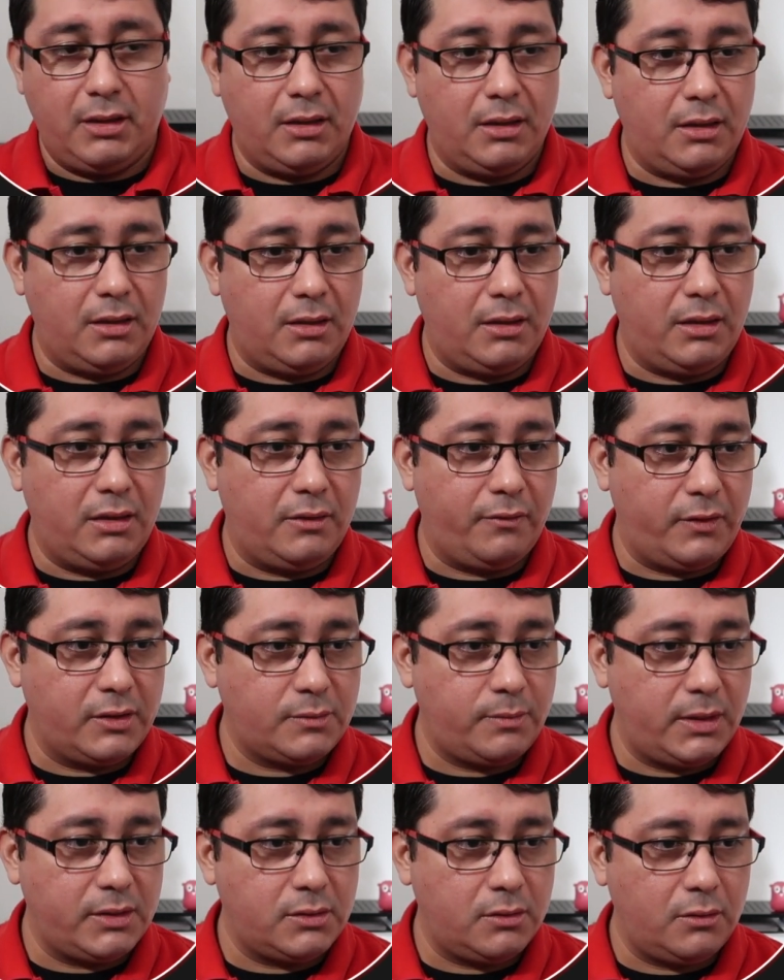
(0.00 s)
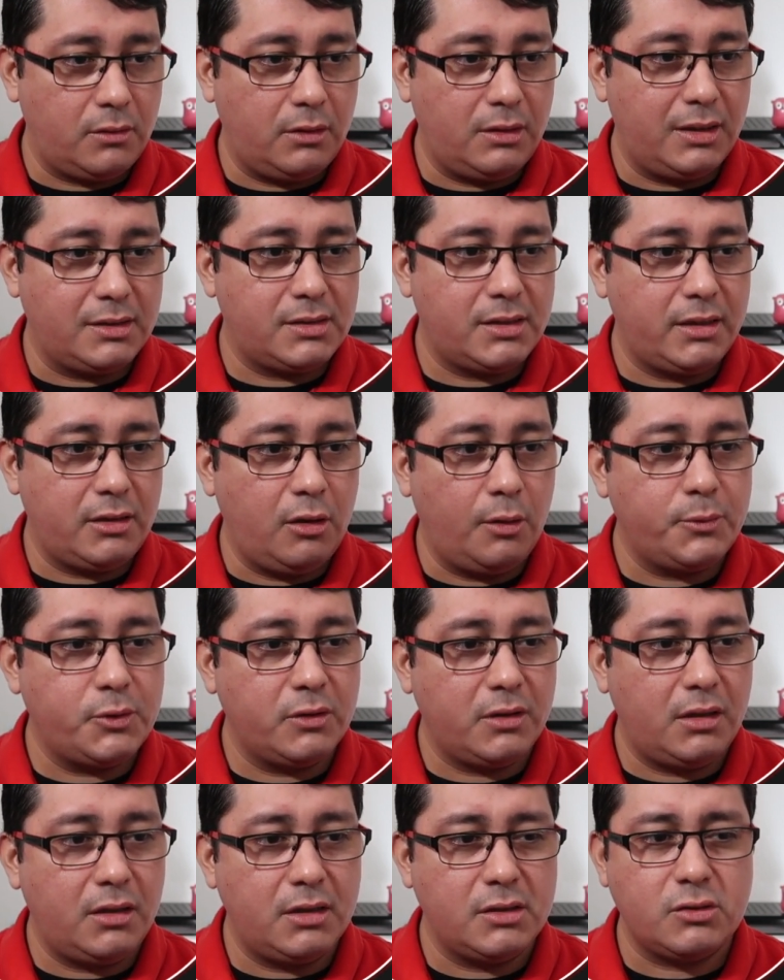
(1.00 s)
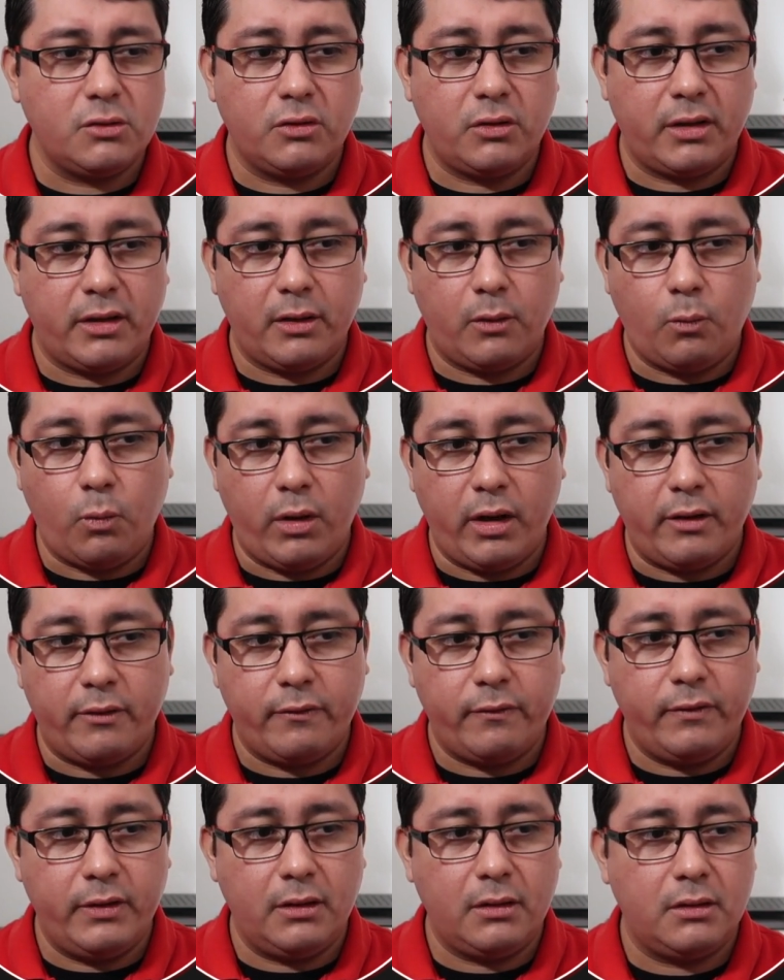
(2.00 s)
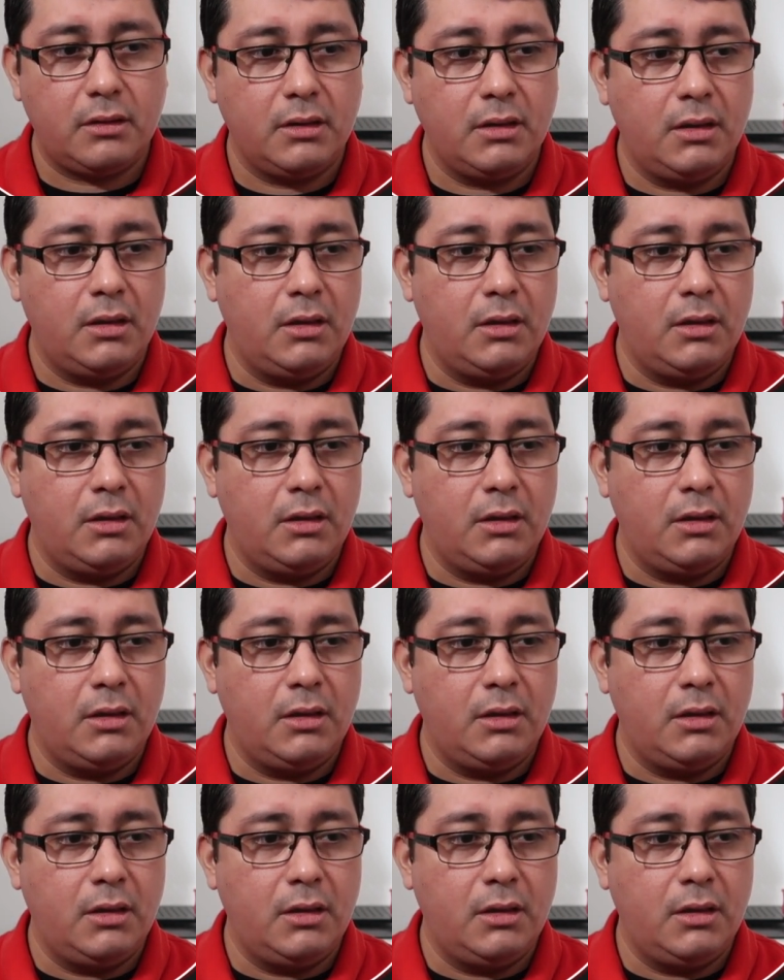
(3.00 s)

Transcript: uh, in the first place. So let's say optional is not a required field.